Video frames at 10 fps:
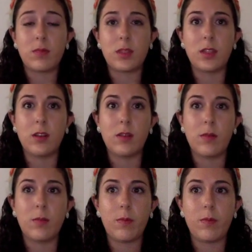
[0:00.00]

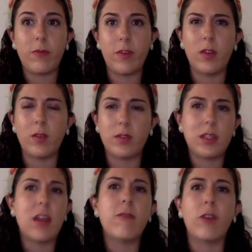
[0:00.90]
to feel
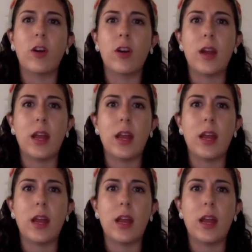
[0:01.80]
safer,